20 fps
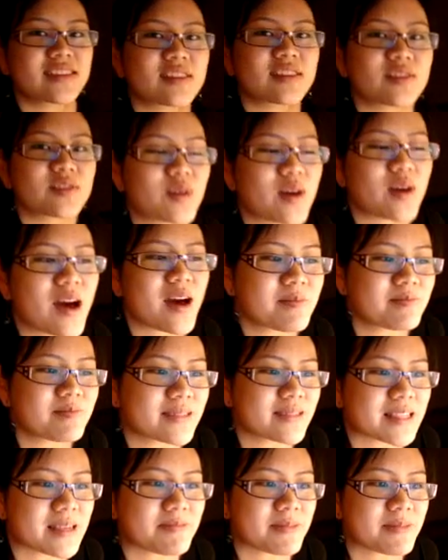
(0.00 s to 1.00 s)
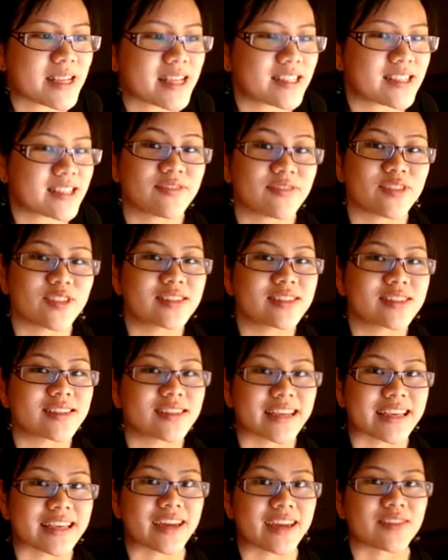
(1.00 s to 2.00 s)
Something
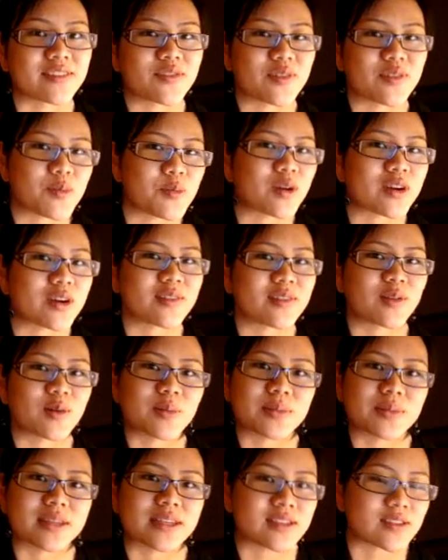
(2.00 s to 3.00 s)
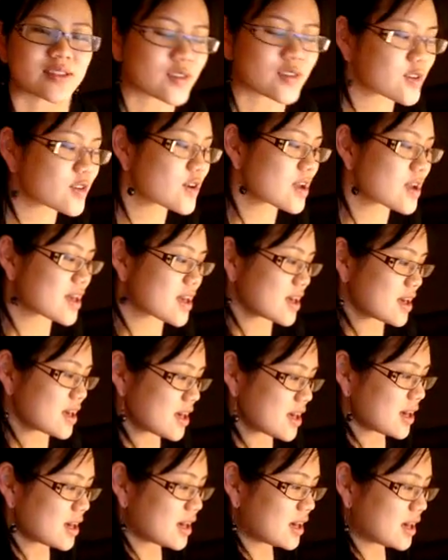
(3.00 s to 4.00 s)
different again from what I normally do.
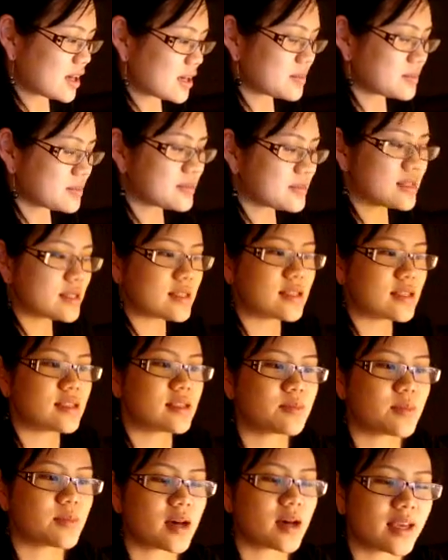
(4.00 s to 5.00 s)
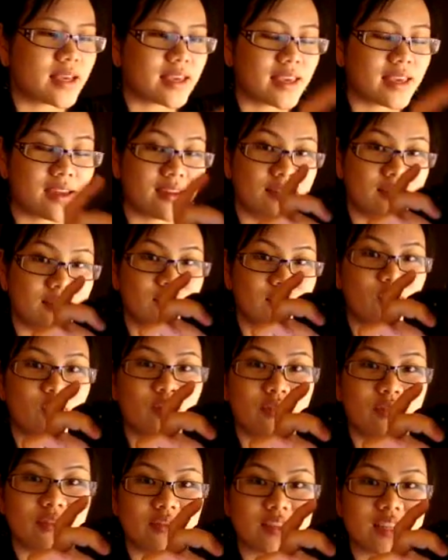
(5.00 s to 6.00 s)
This is my Canon
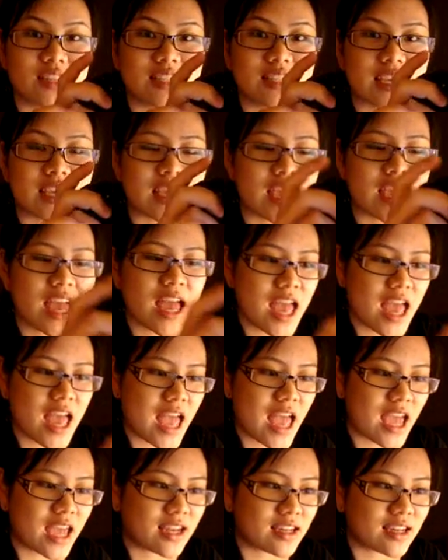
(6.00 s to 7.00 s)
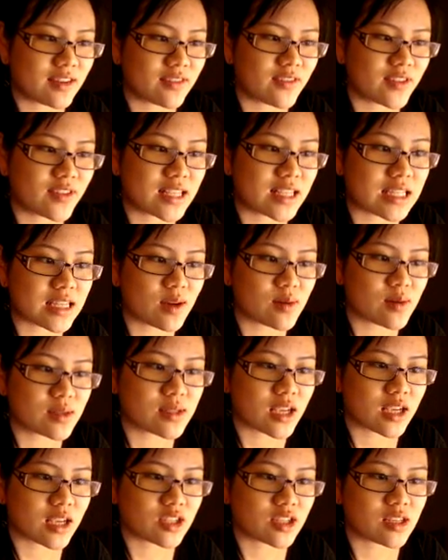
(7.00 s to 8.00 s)
450D, and at first I
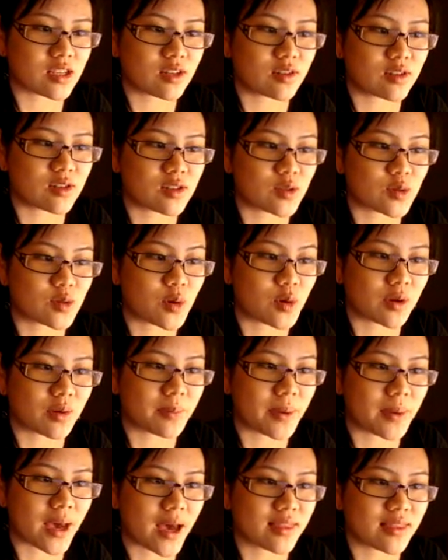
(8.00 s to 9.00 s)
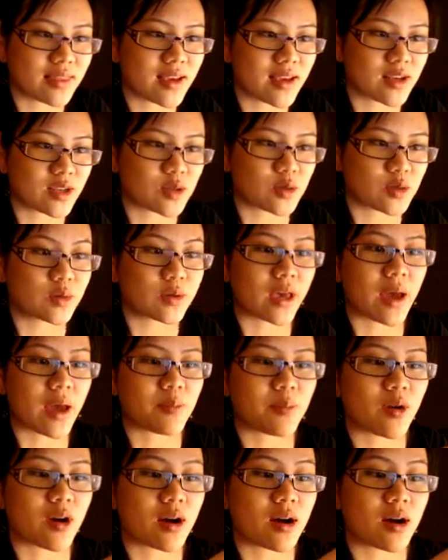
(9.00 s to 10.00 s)
was actually going to talk about the actual
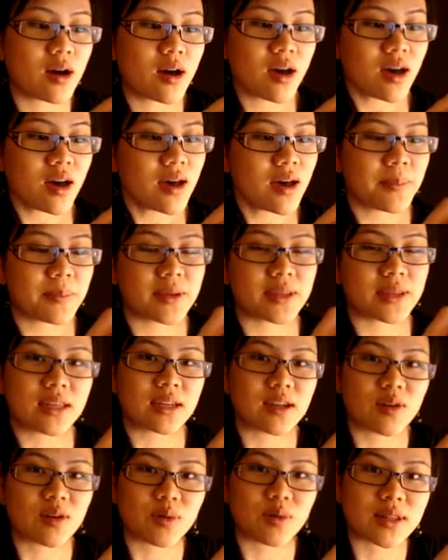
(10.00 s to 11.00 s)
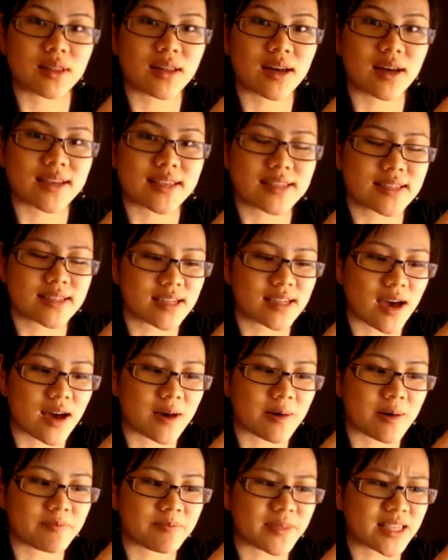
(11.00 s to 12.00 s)
camera, but then I
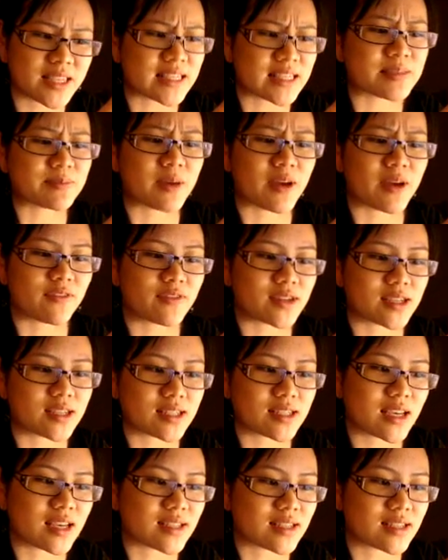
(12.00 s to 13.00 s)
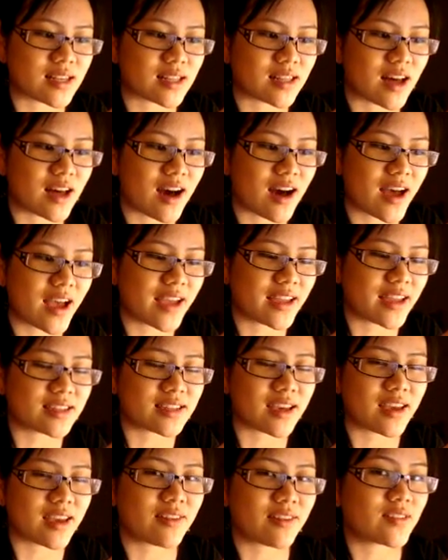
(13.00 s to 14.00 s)
realised this is my first SLR
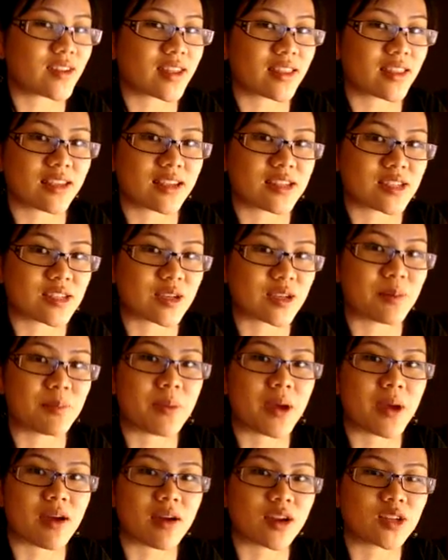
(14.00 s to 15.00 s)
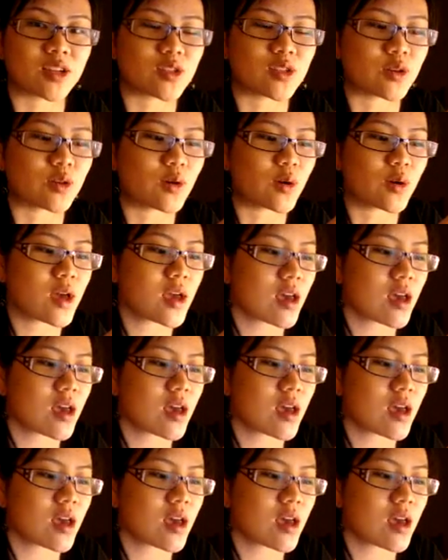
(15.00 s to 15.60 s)
and I have nothing to compare it to,